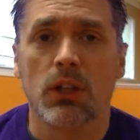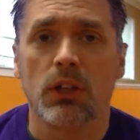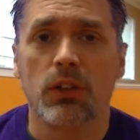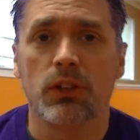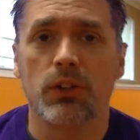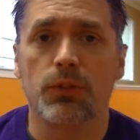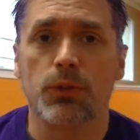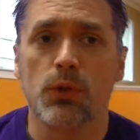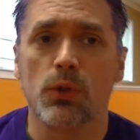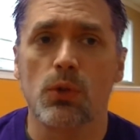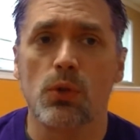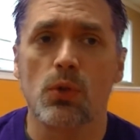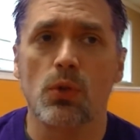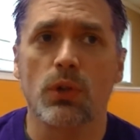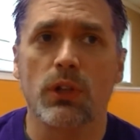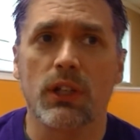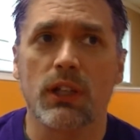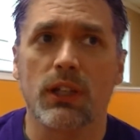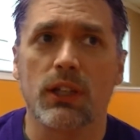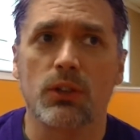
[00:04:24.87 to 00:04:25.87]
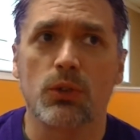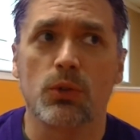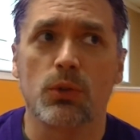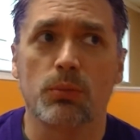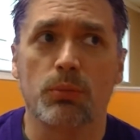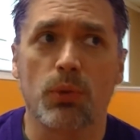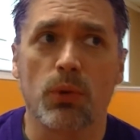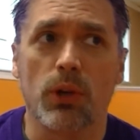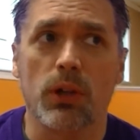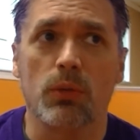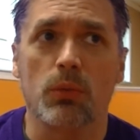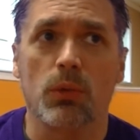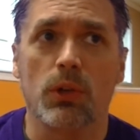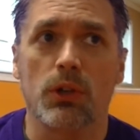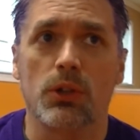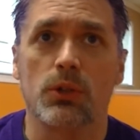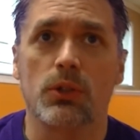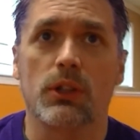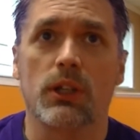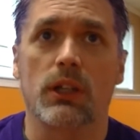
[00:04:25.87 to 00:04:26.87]
Is if you can get to a point where
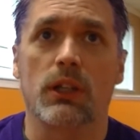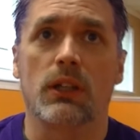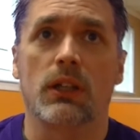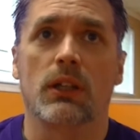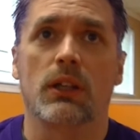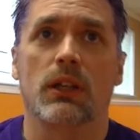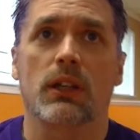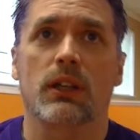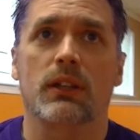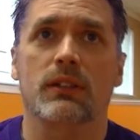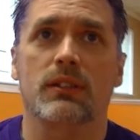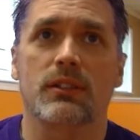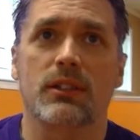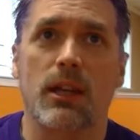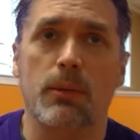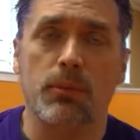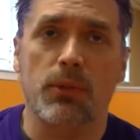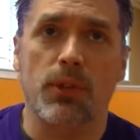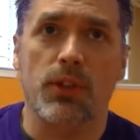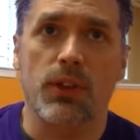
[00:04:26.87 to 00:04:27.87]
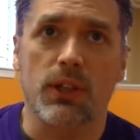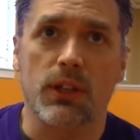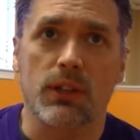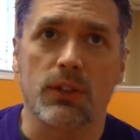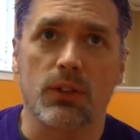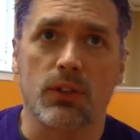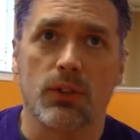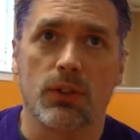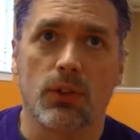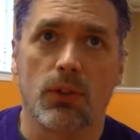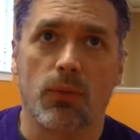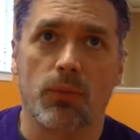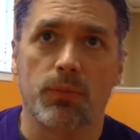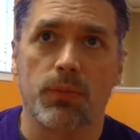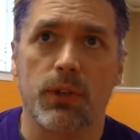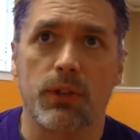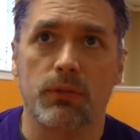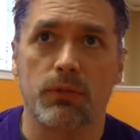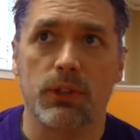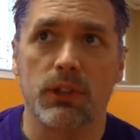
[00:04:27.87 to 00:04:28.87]
you can accept things
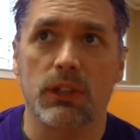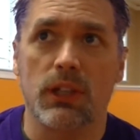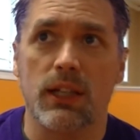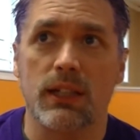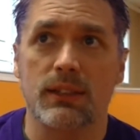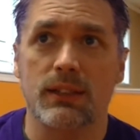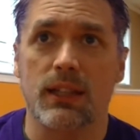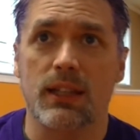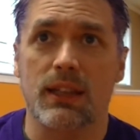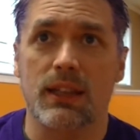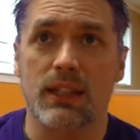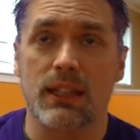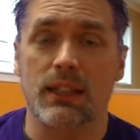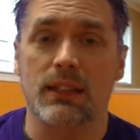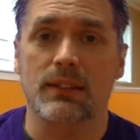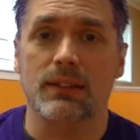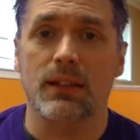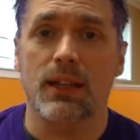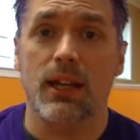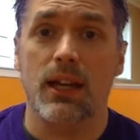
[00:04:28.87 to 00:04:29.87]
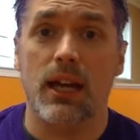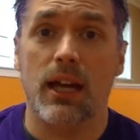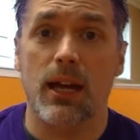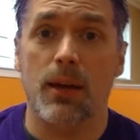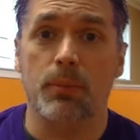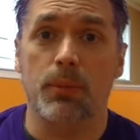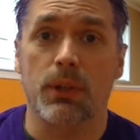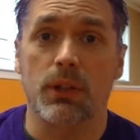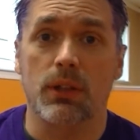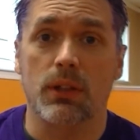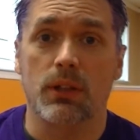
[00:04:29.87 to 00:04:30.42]
and realize that things happen,